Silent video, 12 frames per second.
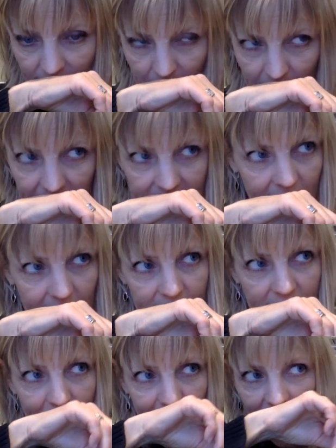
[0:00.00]
But it's, it's
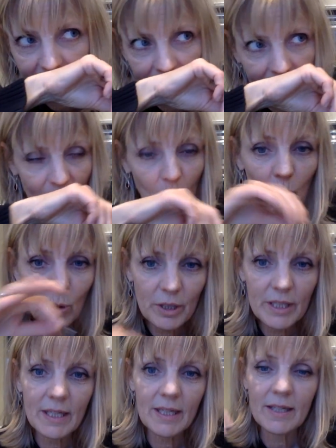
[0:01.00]
definitely like a
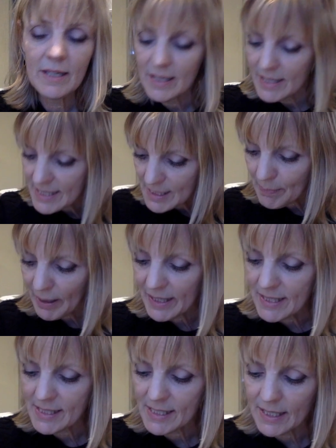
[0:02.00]
woody,
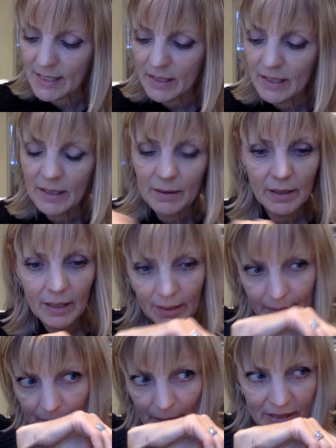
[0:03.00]
spicy,
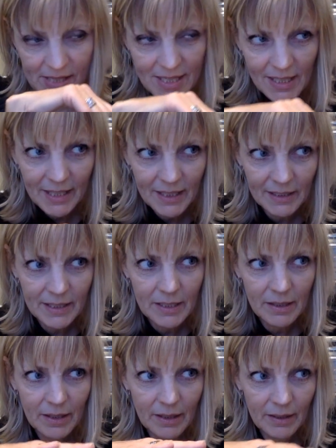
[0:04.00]
um, a
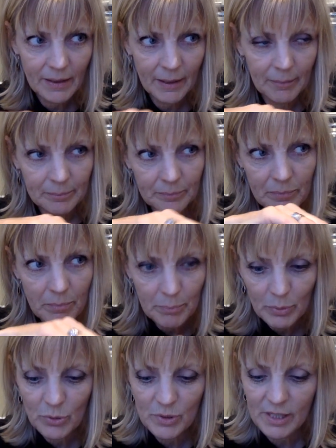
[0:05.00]
slightly um,
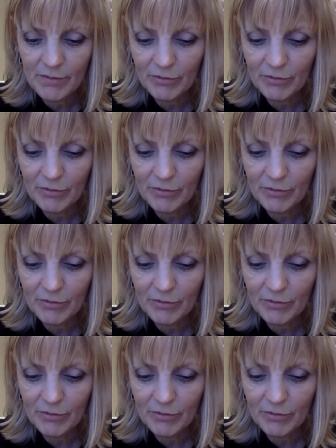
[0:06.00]
boozy